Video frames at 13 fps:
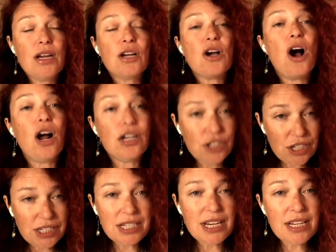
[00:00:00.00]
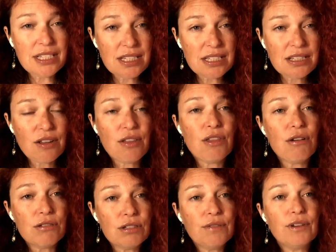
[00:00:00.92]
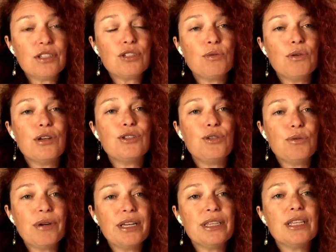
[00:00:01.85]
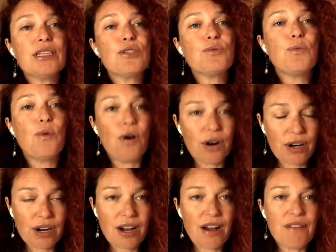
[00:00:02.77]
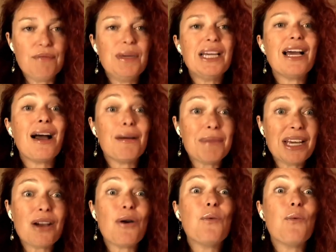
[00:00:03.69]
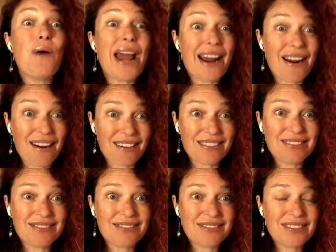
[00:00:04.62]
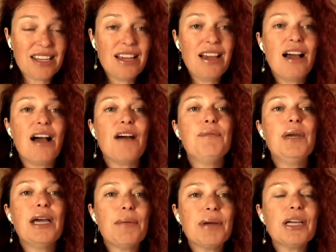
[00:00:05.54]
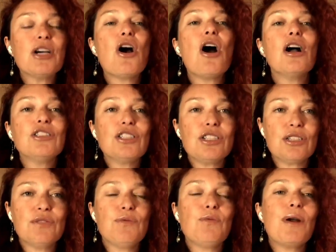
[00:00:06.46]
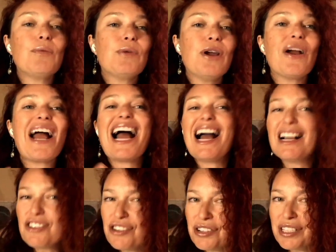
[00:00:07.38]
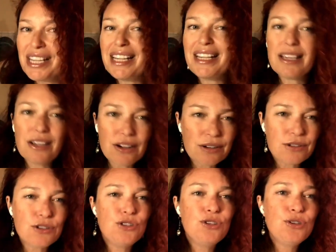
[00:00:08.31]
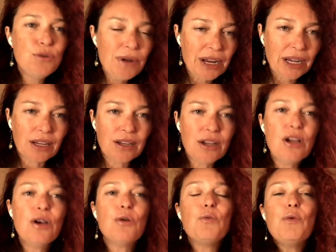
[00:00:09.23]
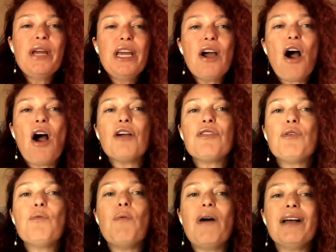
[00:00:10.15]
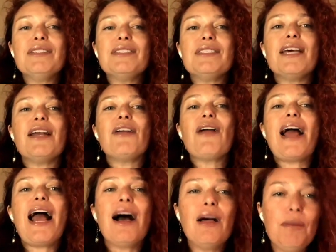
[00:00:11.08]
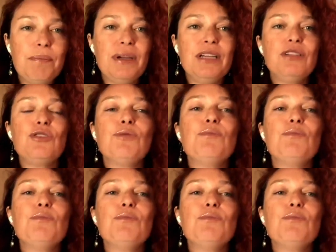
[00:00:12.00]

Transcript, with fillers: consciousness. Those of us who are doing this work of becoming aware, of becoming conscious of what we are actually here doing, we are the ones that are helping to